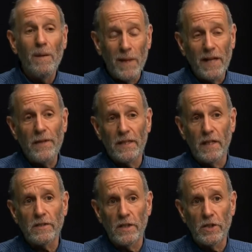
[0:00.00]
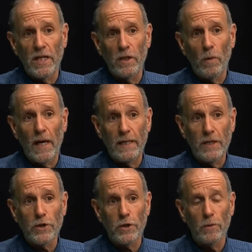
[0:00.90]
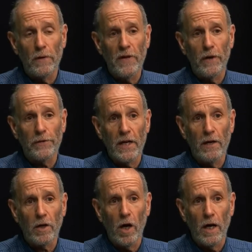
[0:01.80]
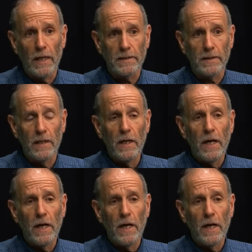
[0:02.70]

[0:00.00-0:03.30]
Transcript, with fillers: but I think there's a genuine issue of health care costs